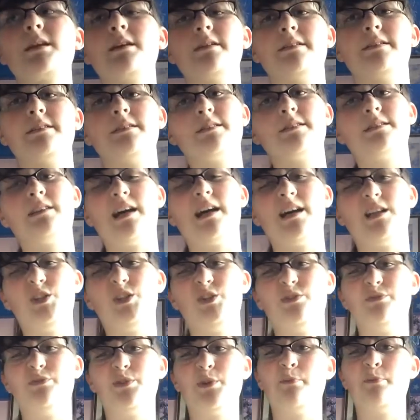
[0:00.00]
Because I love
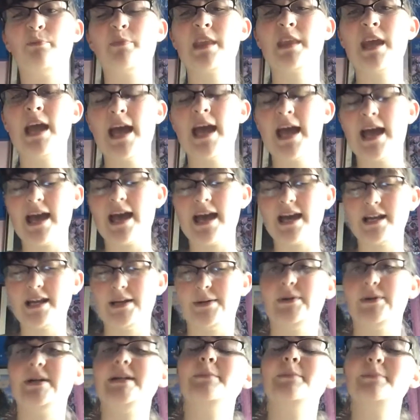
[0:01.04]
them.
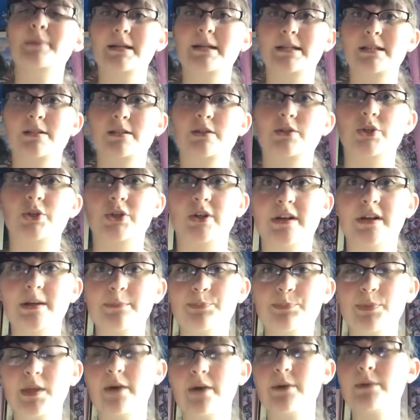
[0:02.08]
Anyway, back to the story.
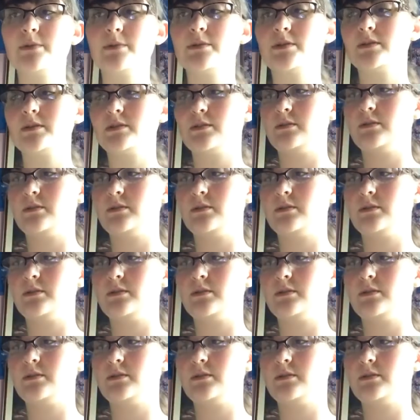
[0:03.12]
I was